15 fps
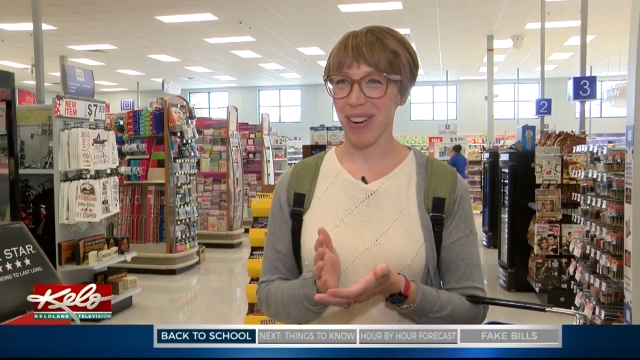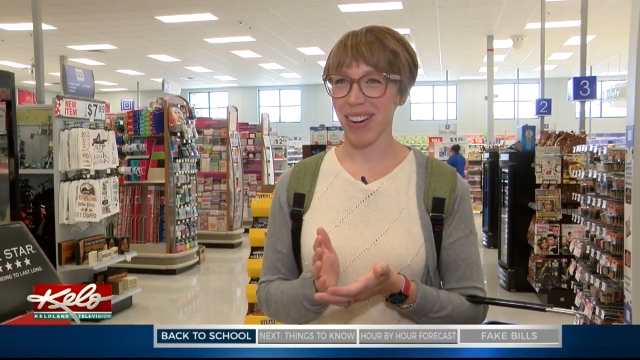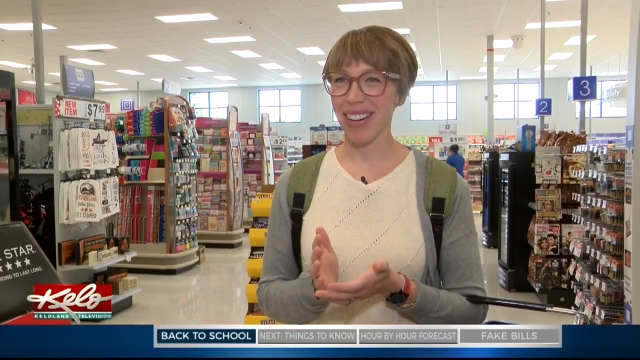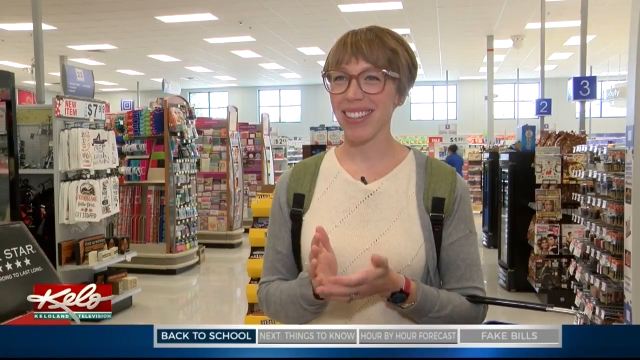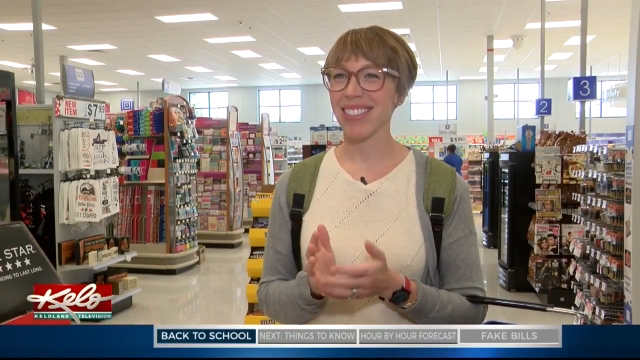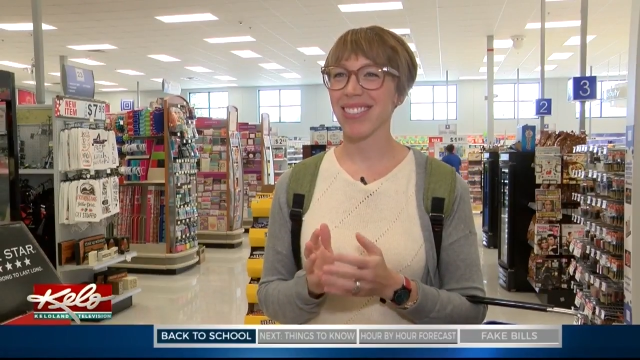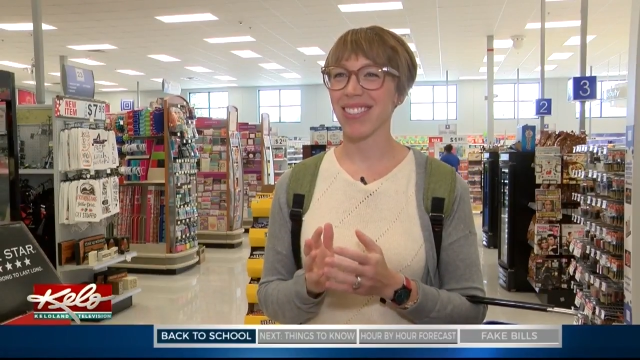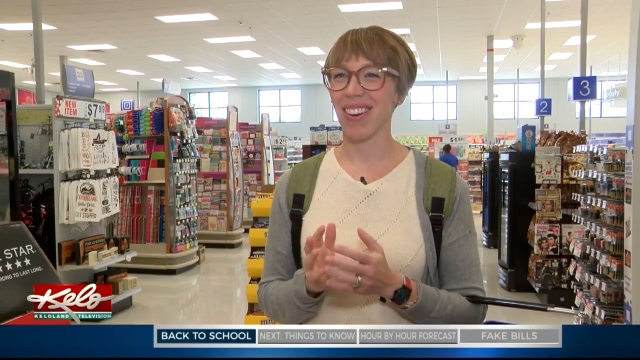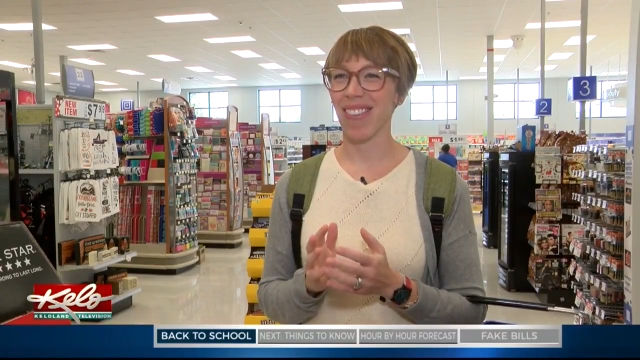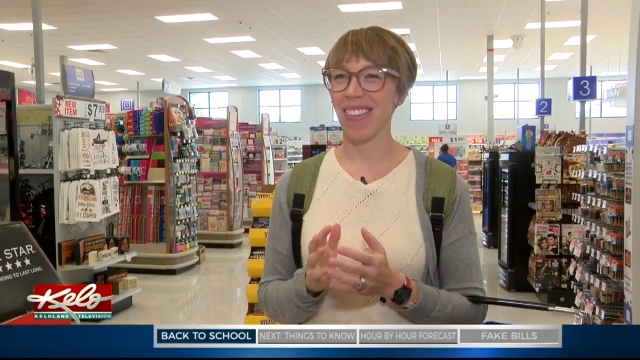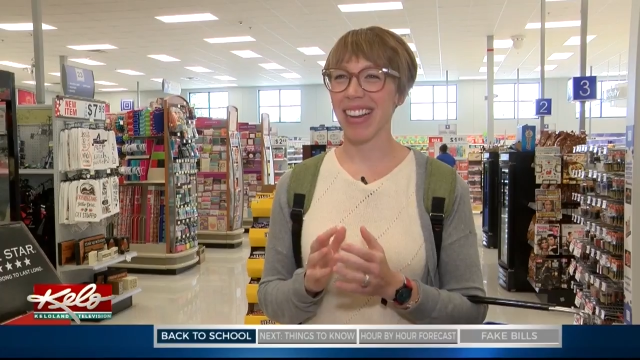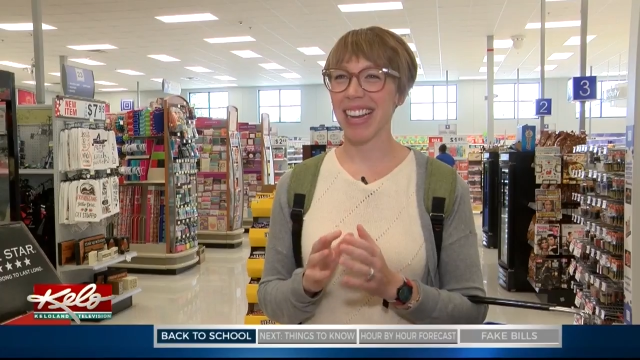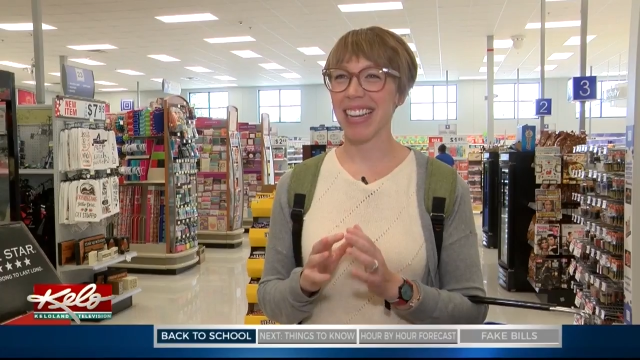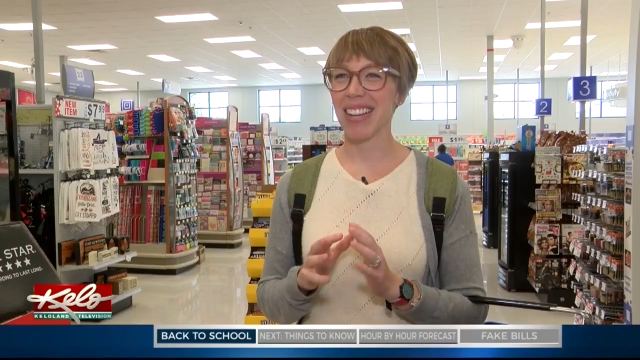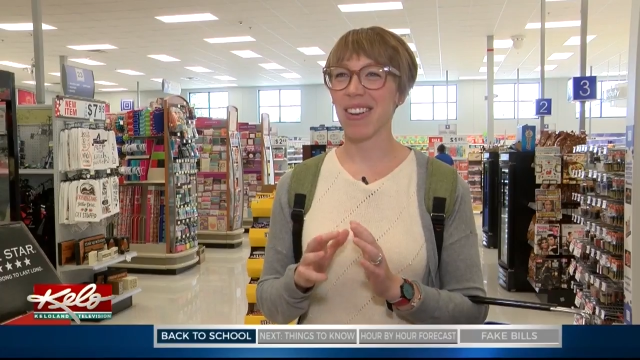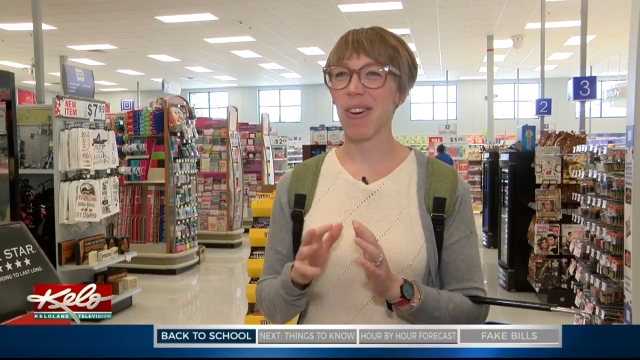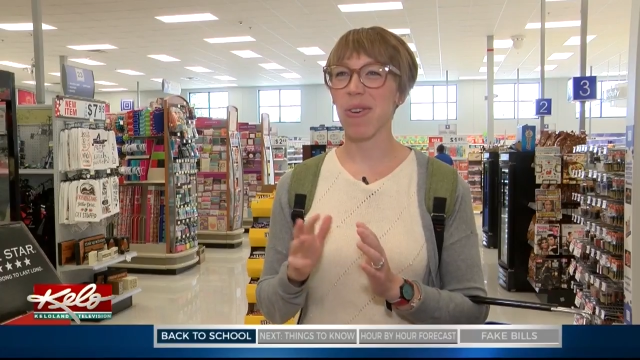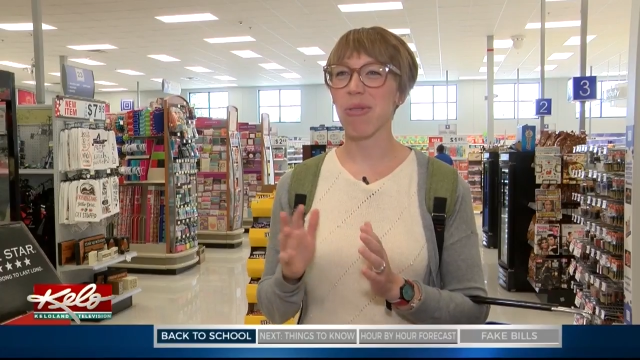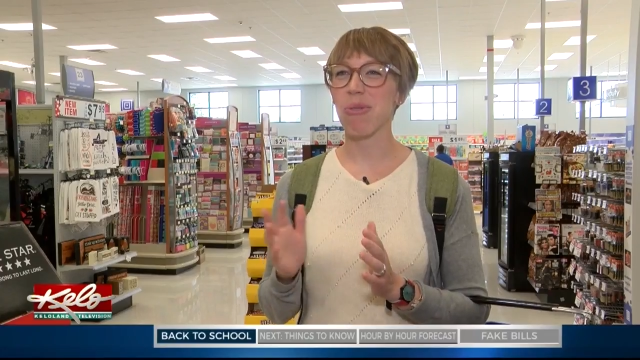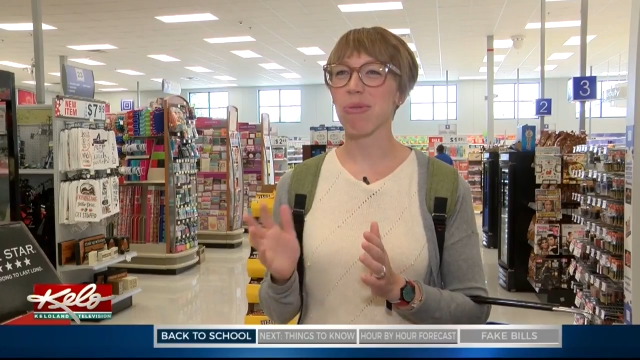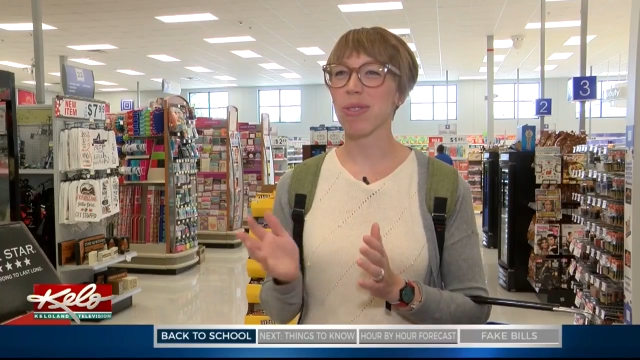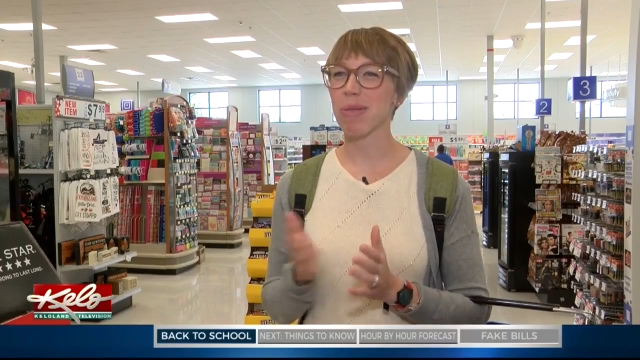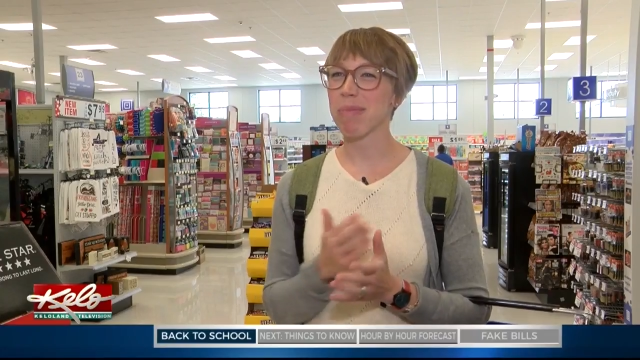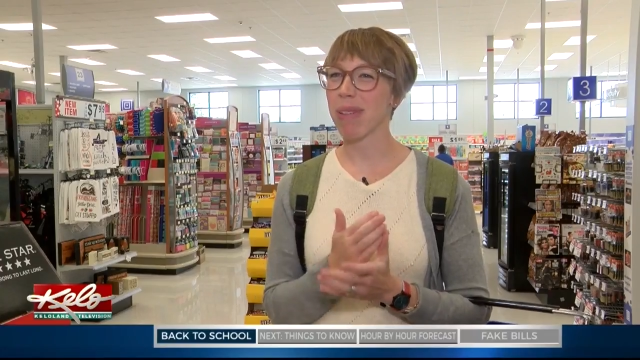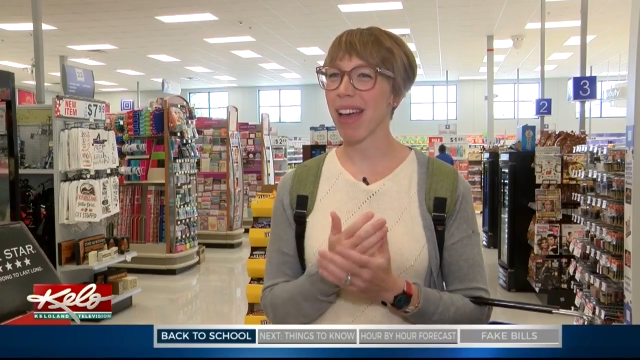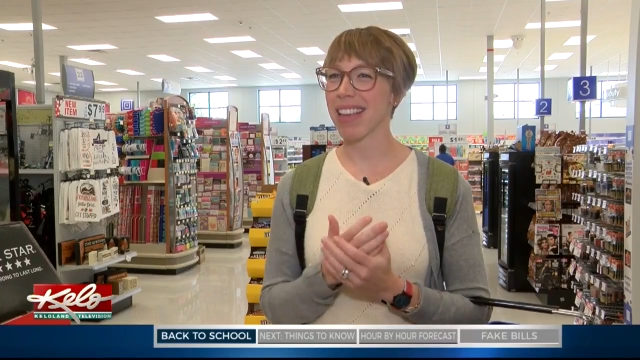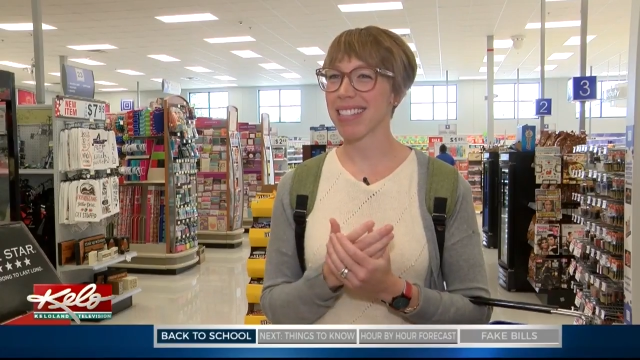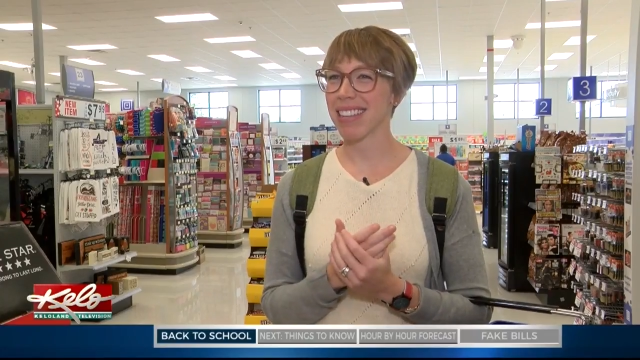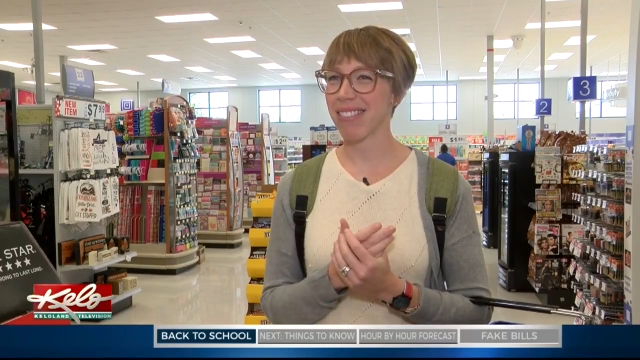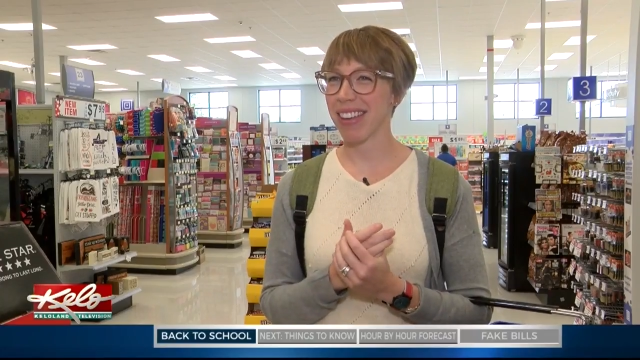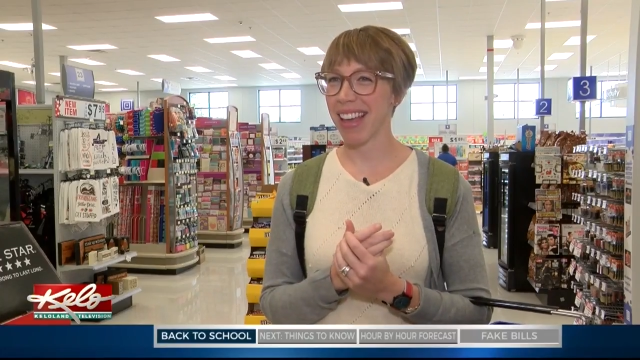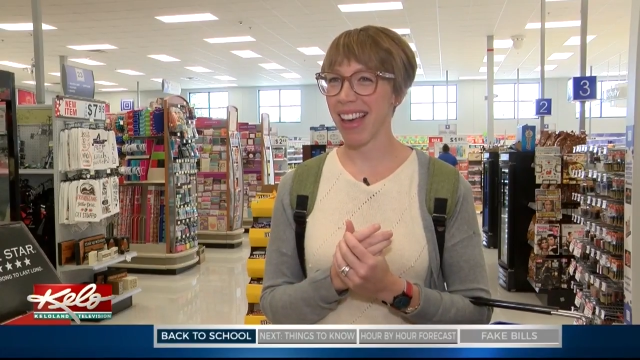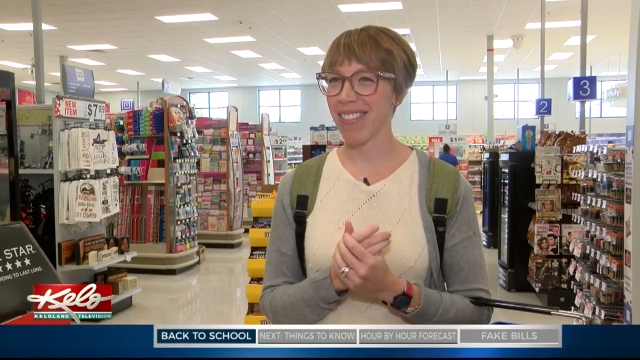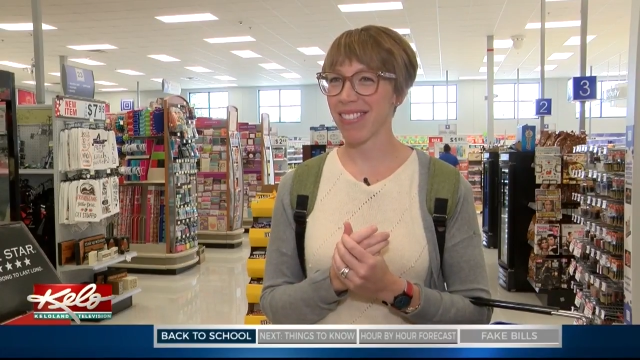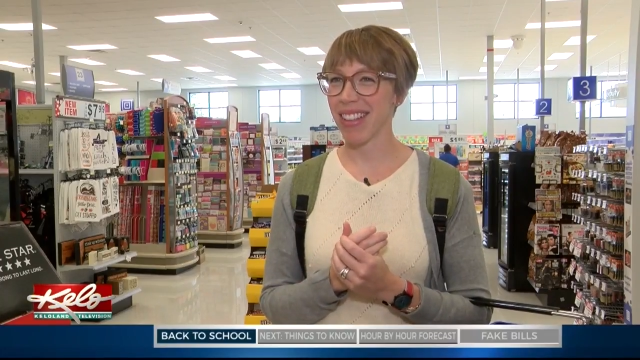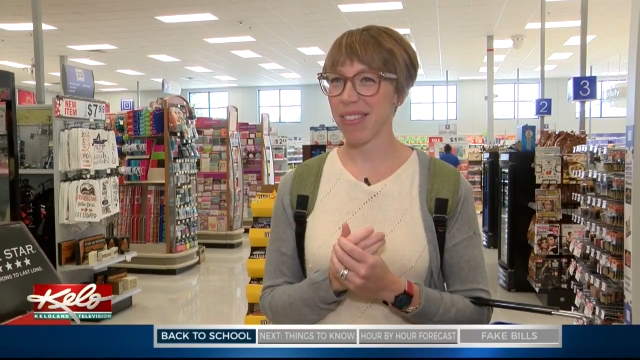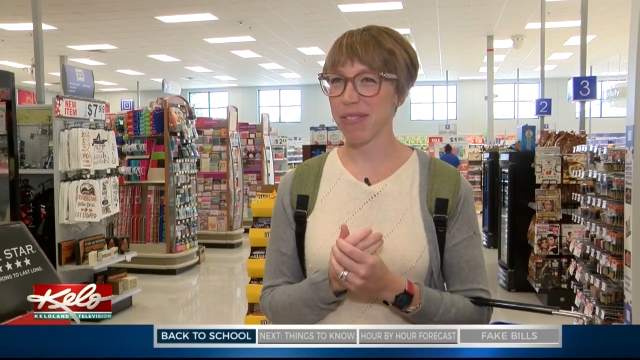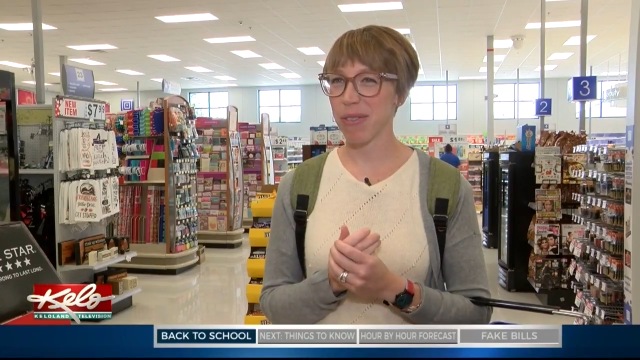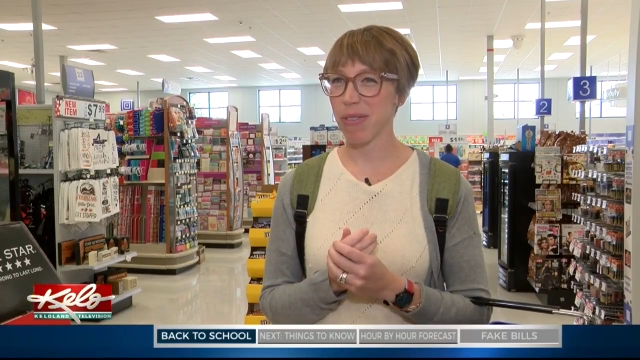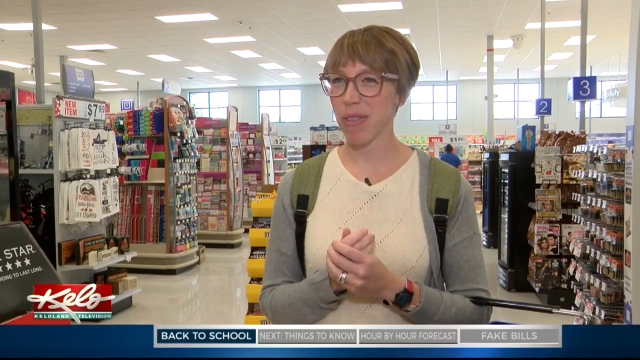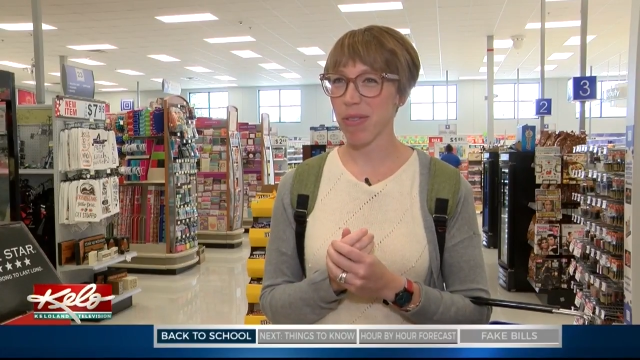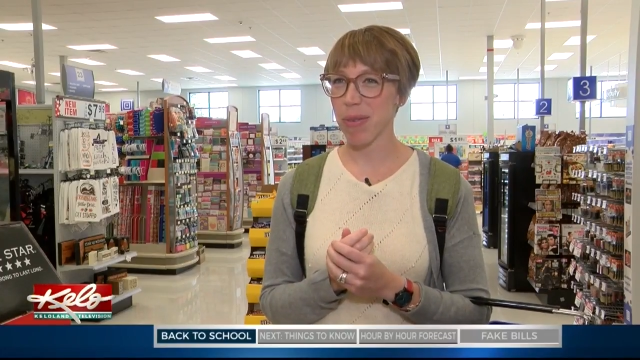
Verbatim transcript: So we need to go through supplies that we have left over from